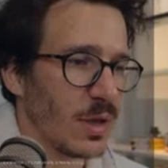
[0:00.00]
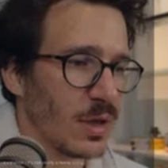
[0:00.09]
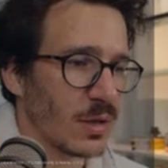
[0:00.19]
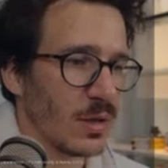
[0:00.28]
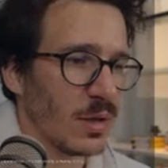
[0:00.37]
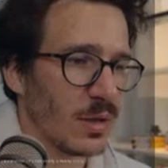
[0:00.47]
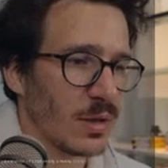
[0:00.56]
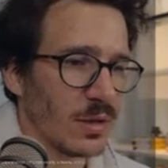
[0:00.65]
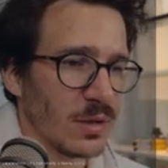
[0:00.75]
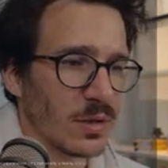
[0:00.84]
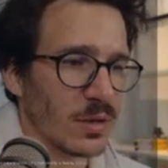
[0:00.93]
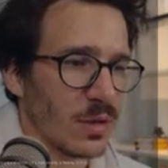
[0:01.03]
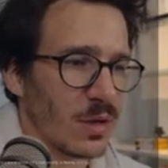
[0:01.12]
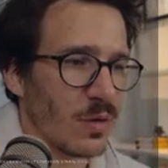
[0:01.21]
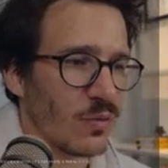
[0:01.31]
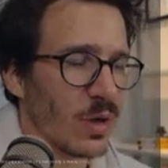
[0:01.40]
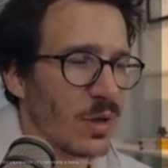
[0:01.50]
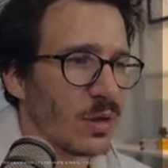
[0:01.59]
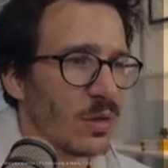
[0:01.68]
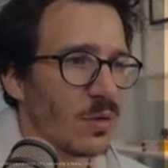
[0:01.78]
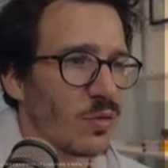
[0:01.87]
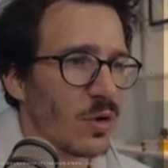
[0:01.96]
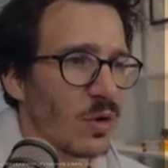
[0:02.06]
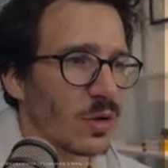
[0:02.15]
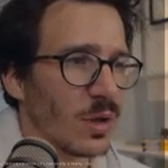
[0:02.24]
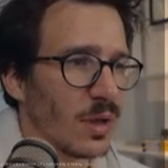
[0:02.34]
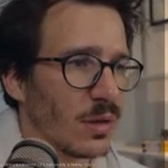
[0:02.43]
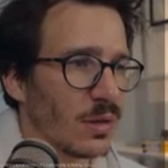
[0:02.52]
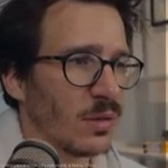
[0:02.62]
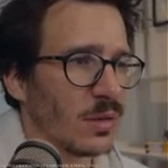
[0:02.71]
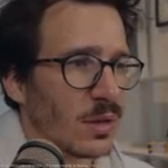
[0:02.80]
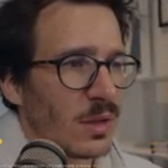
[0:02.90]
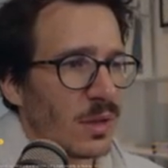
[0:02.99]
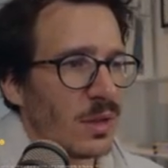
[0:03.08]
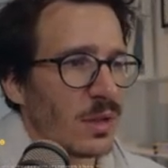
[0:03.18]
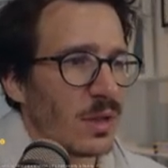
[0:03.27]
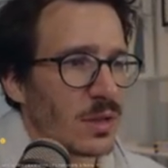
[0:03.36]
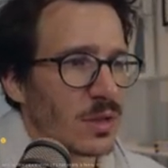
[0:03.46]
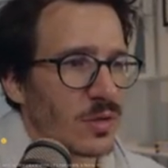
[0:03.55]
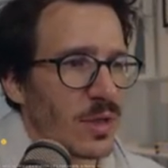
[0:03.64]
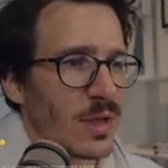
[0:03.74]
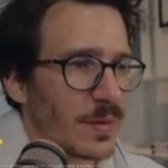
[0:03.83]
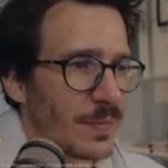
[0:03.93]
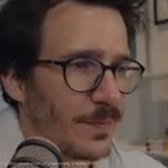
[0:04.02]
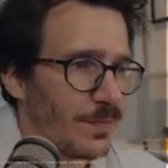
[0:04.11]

at latest. Did I run it in the wrong thing? Let's try that.